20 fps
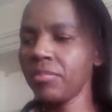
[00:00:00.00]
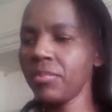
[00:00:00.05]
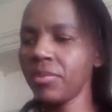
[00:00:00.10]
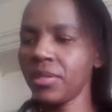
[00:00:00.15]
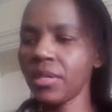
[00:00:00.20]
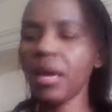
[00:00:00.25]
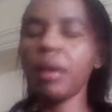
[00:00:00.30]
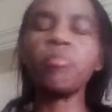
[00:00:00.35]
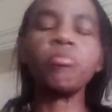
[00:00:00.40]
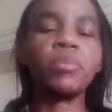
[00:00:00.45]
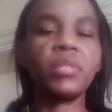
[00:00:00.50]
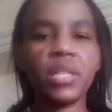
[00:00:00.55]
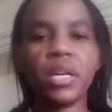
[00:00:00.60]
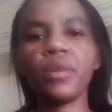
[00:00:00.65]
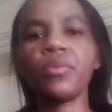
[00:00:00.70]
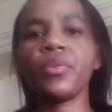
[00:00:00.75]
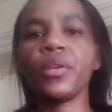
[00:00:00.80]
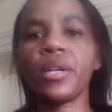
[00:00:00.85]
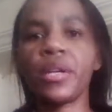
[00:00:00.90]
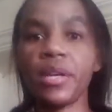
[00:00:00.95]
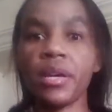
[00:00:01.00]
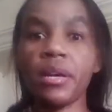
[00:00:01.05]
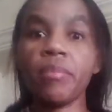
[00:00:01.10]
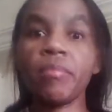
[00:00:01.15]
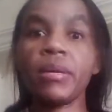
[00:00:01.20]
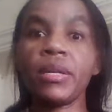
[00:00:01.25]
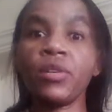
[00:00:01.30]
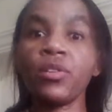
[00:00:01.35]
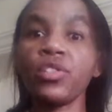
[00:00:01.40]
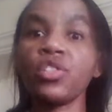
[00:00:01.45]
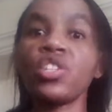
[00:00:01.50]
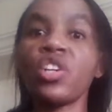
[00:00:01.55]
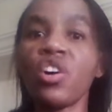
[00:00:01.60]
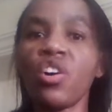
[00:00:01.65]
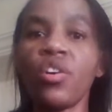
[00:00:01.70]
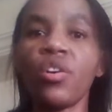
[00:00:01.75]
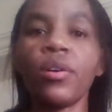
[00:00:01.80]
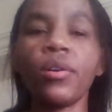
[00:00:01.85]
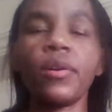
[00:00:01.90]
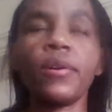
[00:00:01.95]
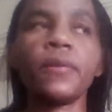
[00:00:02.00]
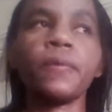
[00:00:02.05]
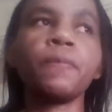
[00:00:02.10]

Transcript: some Saudi Arabian, not all.